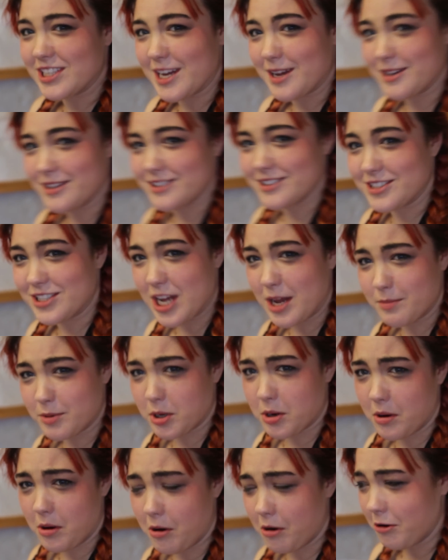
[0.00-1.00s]
time. It's time to
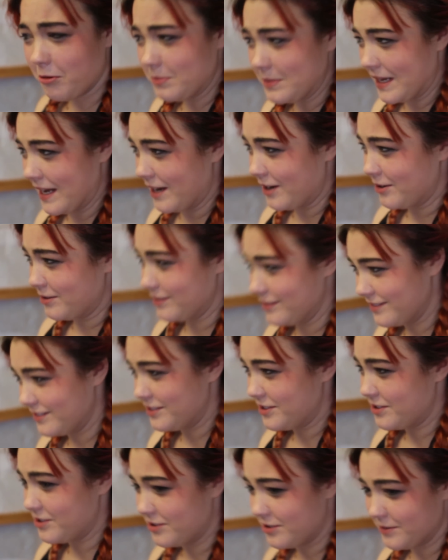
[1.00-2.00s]
go home now.
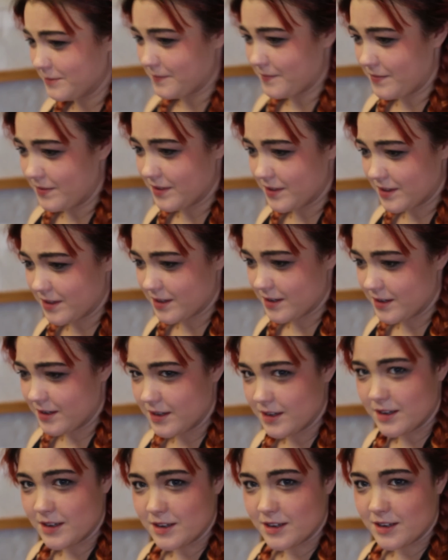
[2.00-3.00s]
Pan the camera to me
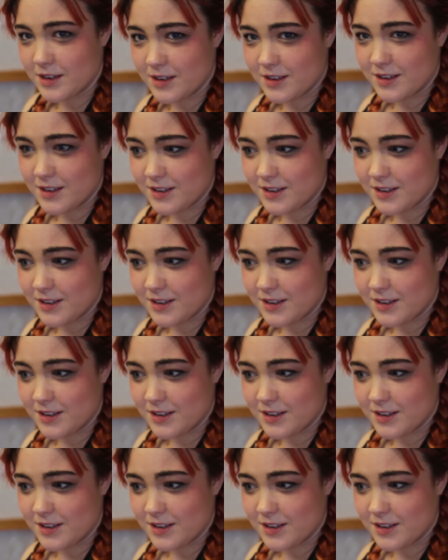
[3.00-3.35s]
crying too.